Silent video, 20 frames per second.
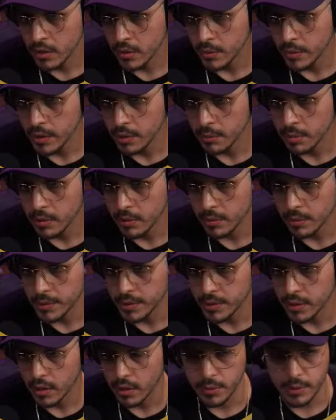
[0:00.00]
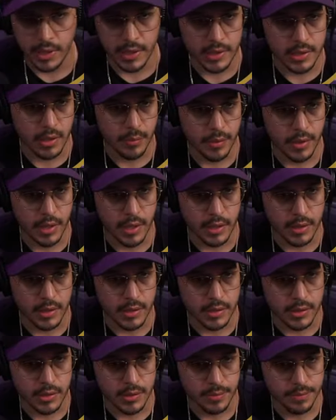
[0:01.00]
we can probably start with like something like
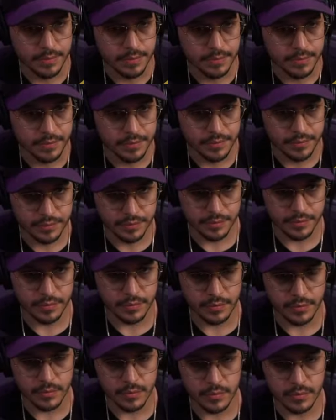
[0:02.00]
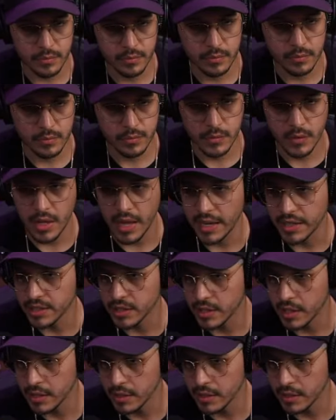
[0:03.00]
this. No, actually,